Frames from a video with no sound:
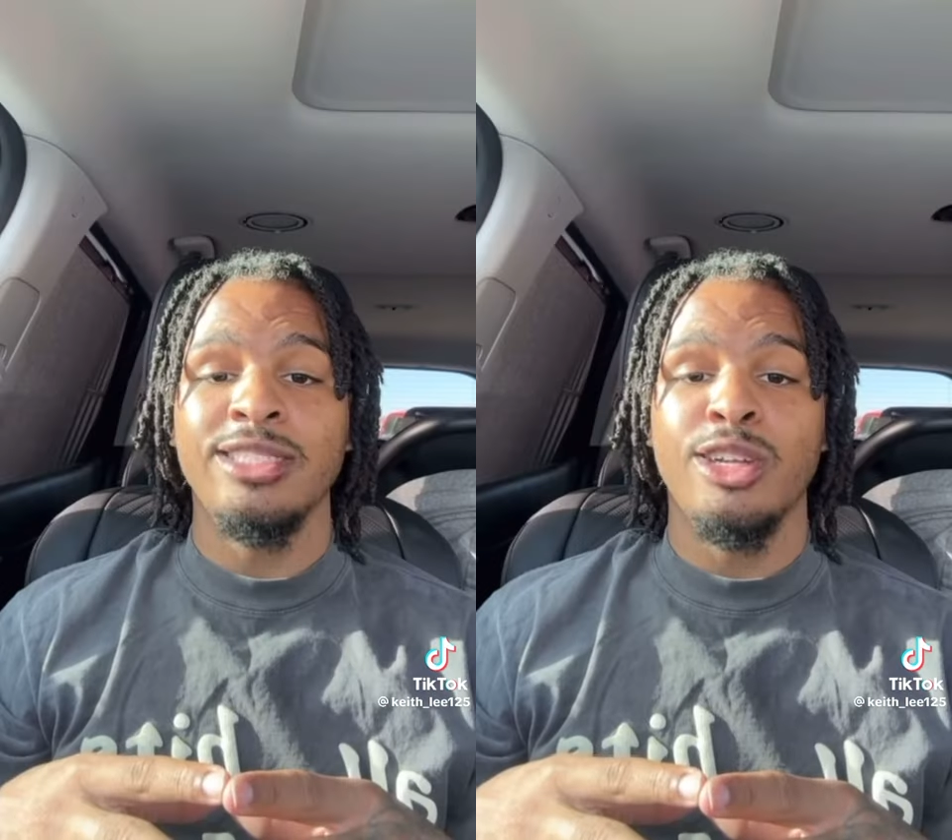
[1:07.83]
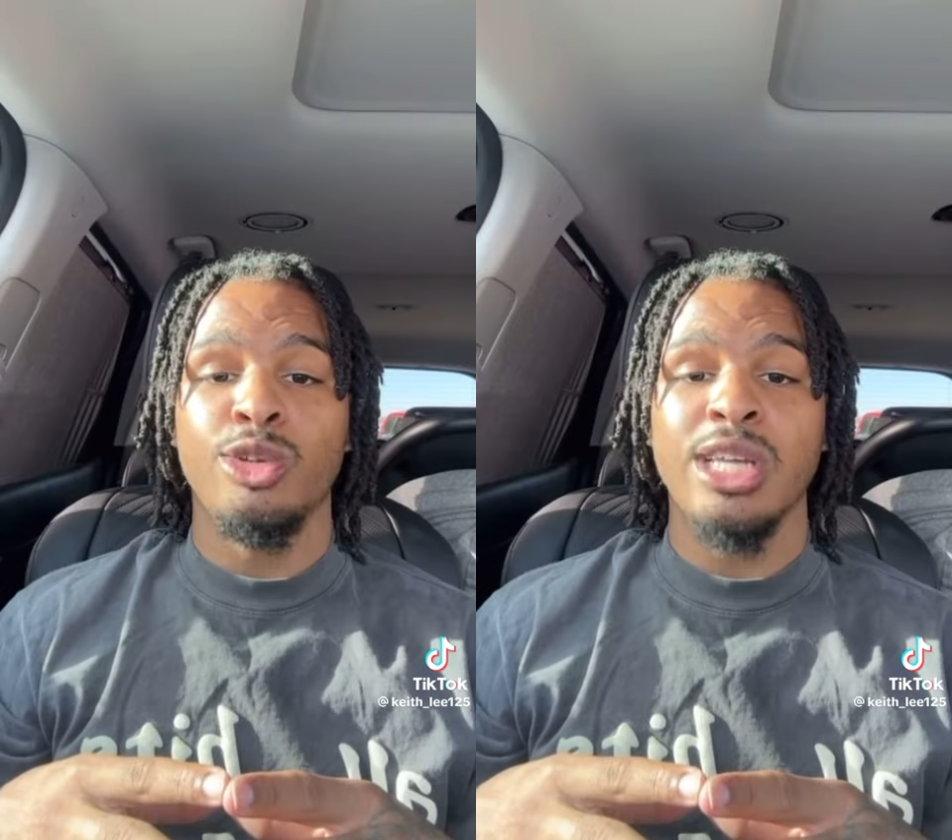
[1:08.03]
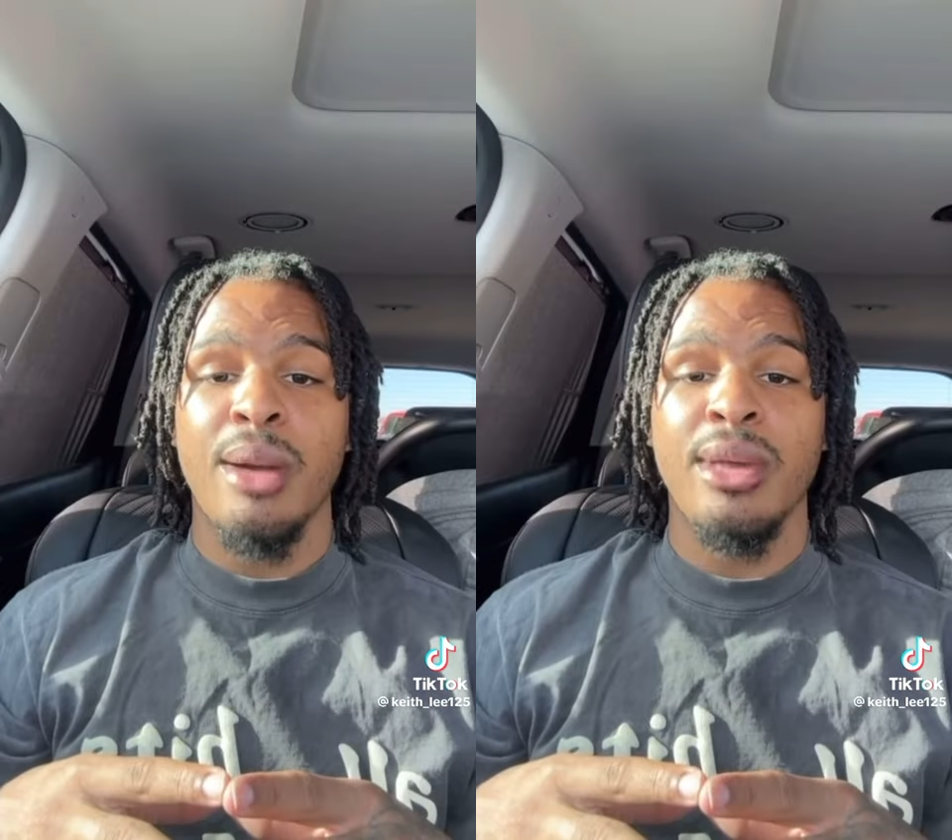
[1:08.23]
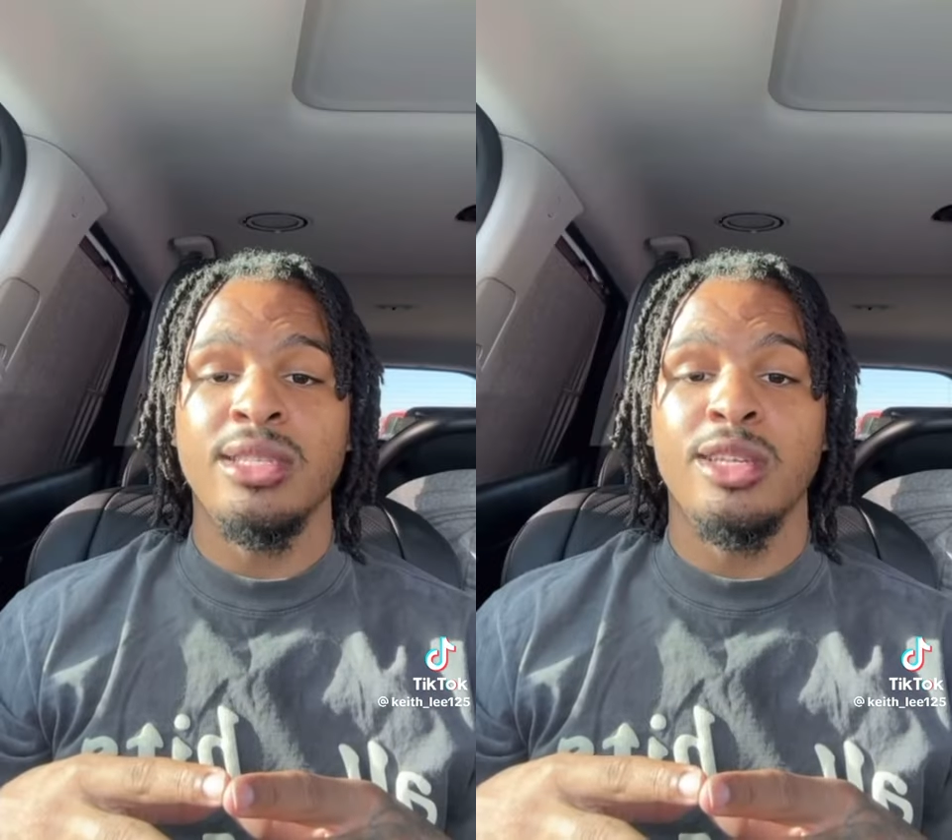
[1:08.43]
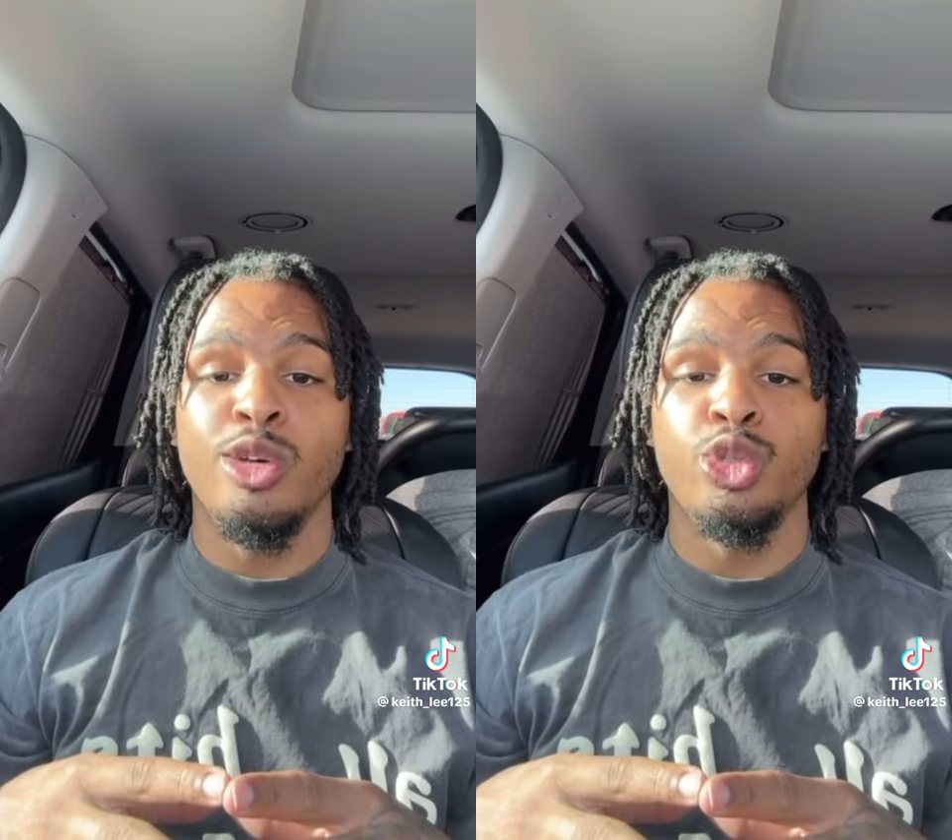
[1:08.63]
The icing on
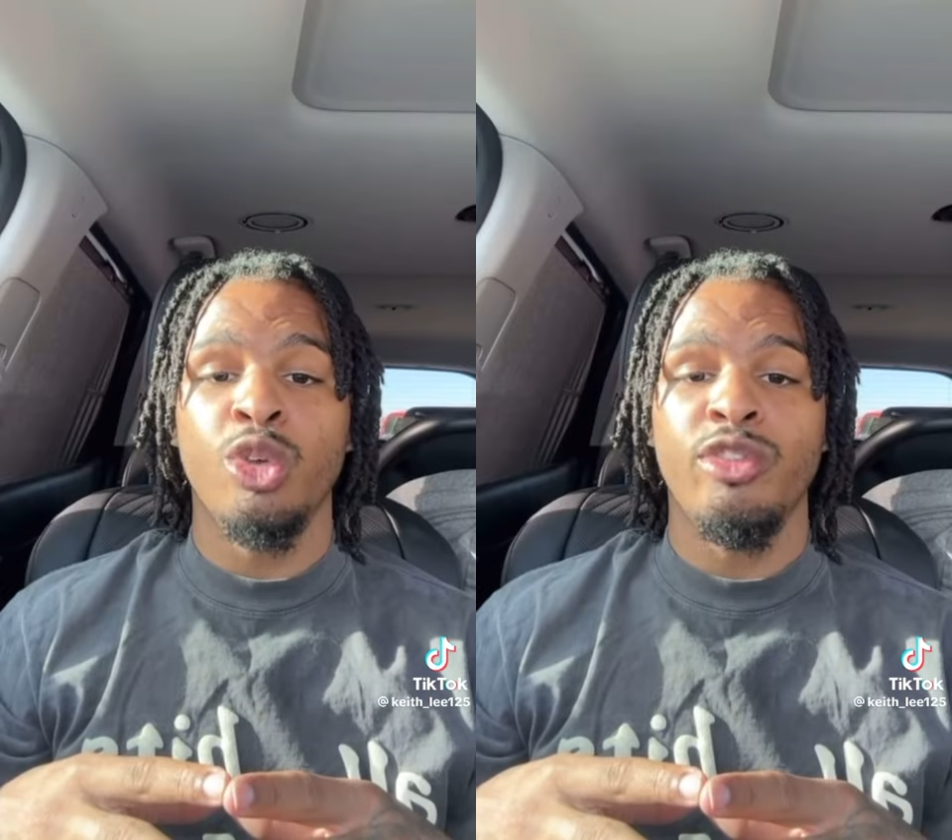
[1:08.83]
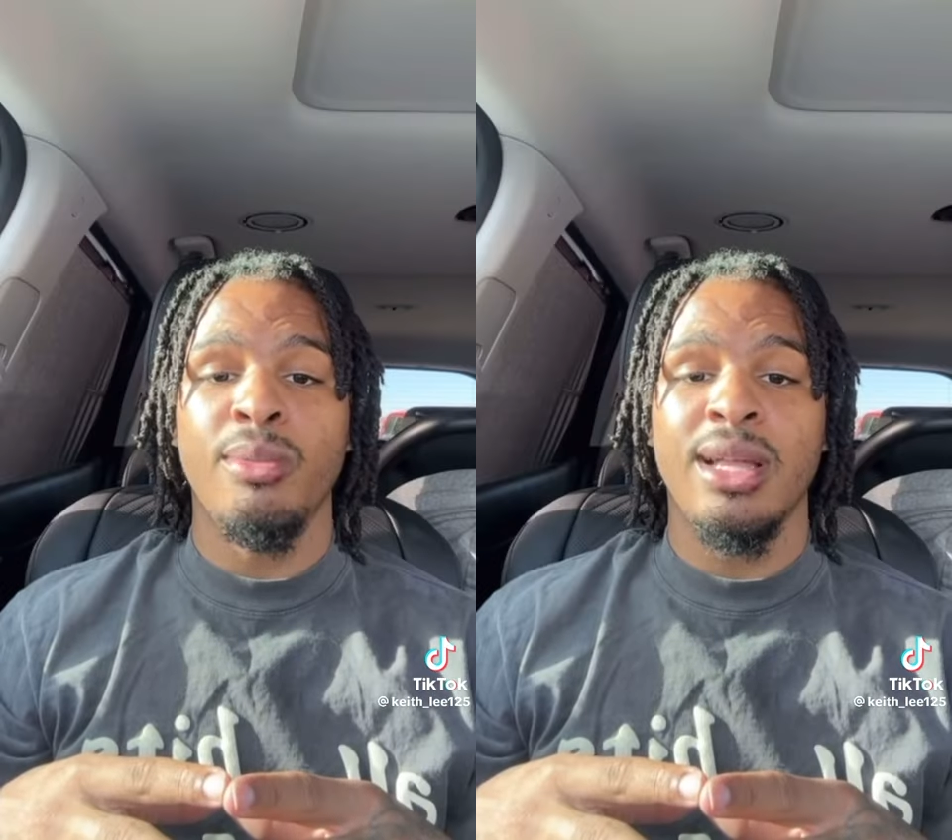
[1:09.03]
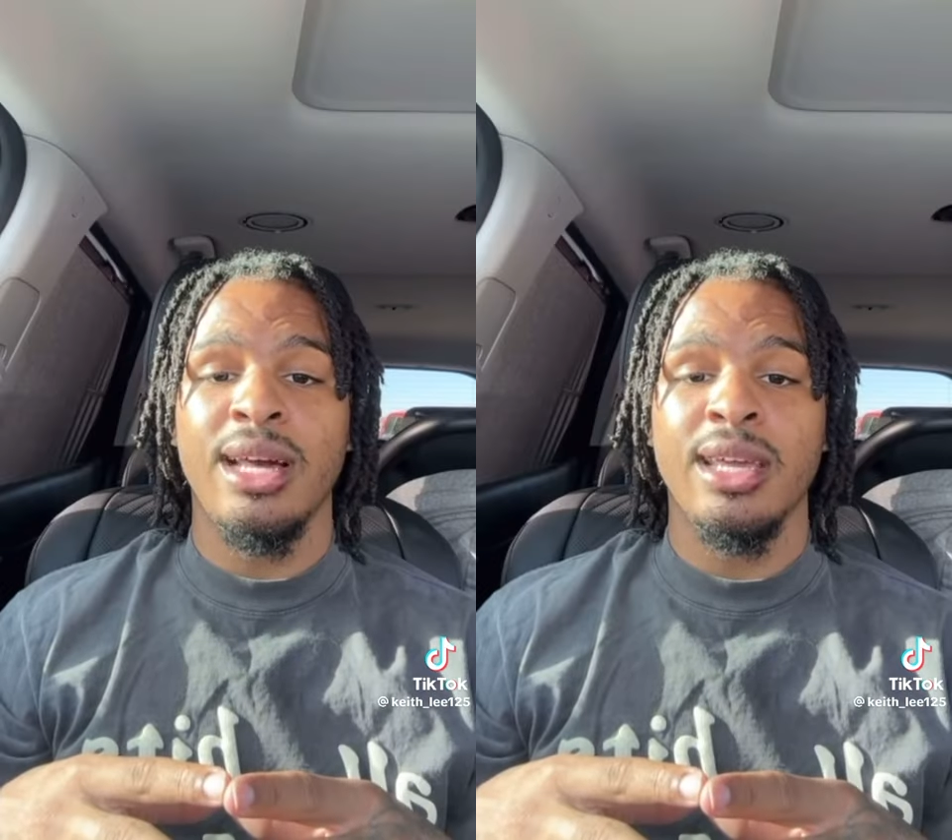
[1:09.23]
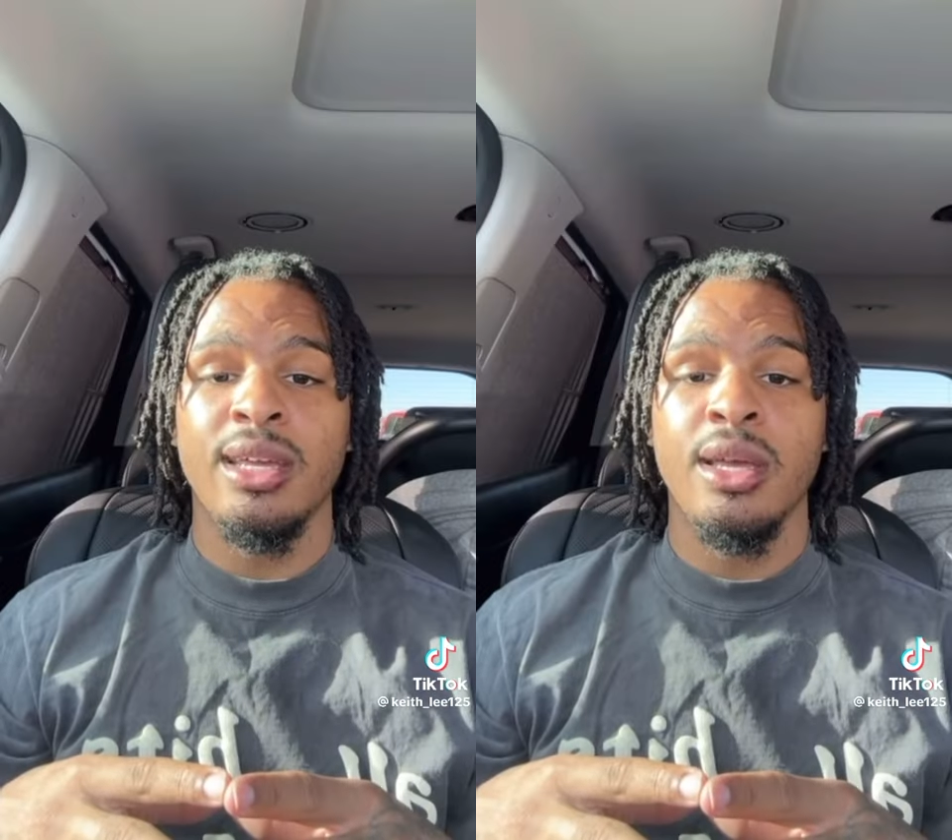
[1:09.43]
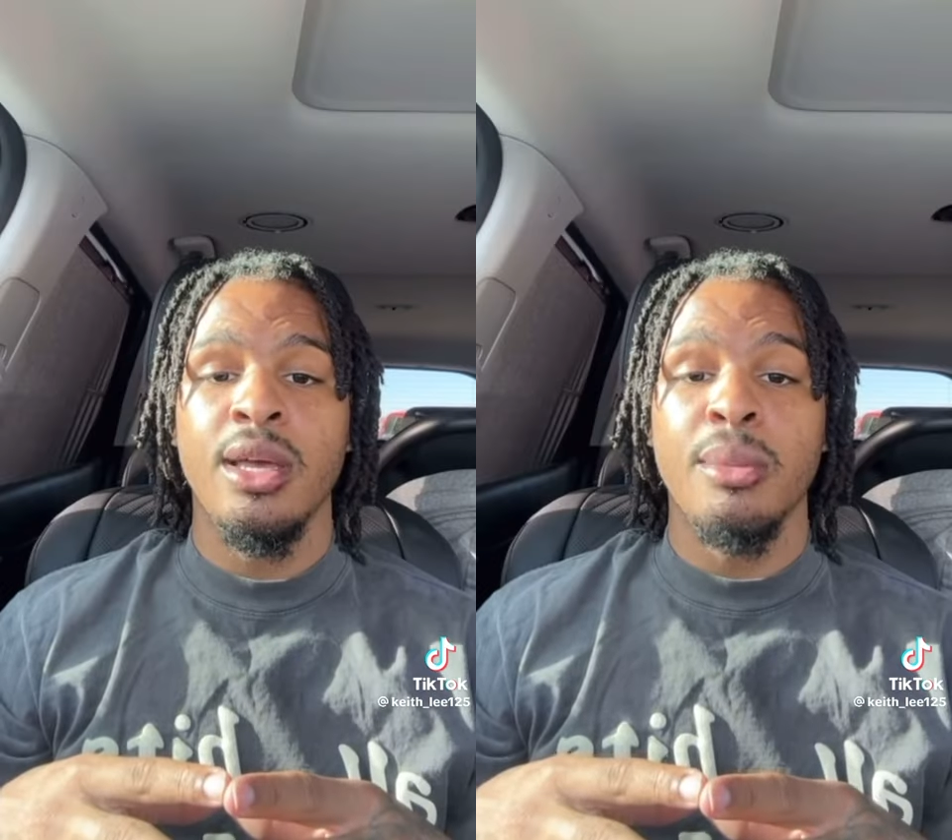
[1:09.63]
top is a little sweet for my
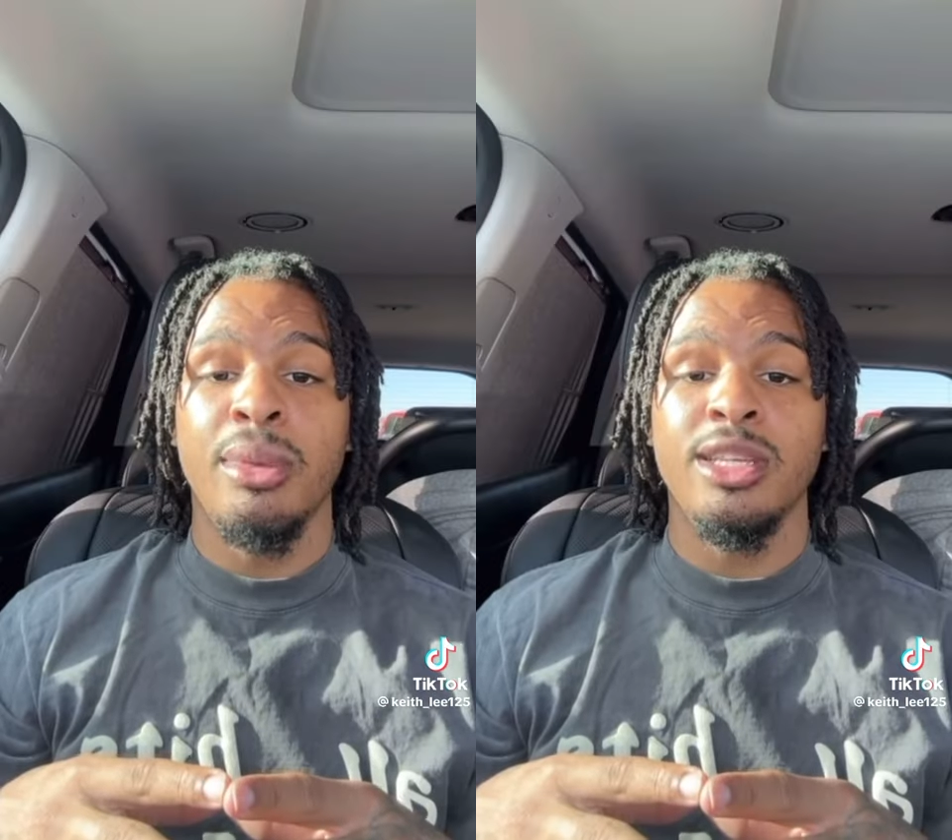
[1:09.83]
liking,